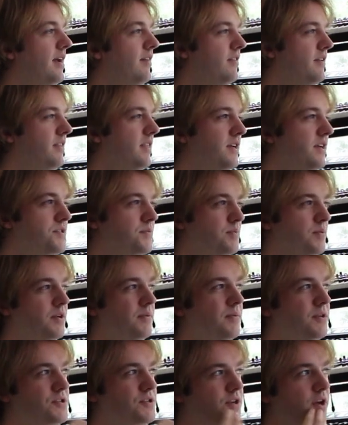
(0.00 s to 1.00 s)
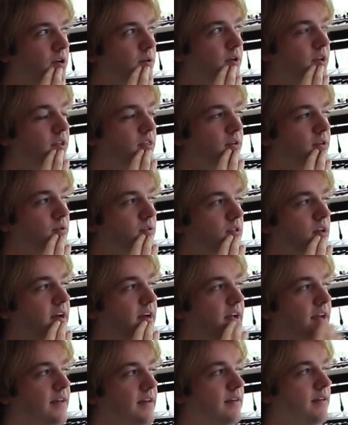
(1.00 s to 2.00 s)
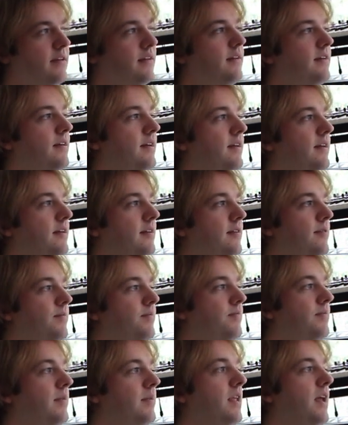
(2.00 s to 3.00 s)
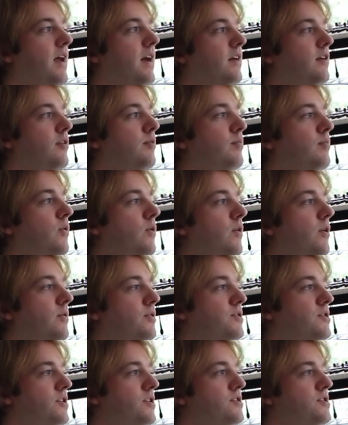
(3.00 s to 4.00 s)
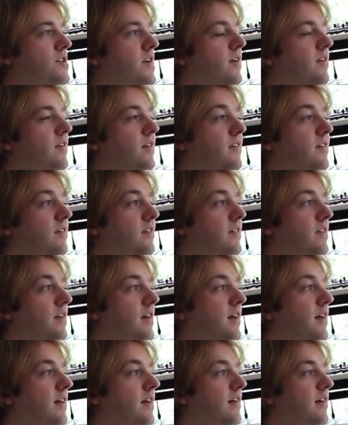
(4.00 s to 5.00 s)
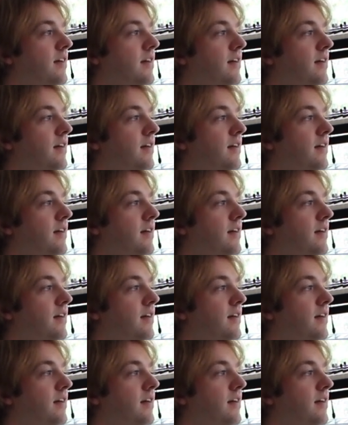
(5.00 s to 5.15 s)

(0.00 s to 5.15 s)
everything's pretty much going through like Echo Boy, which I shout out a lot.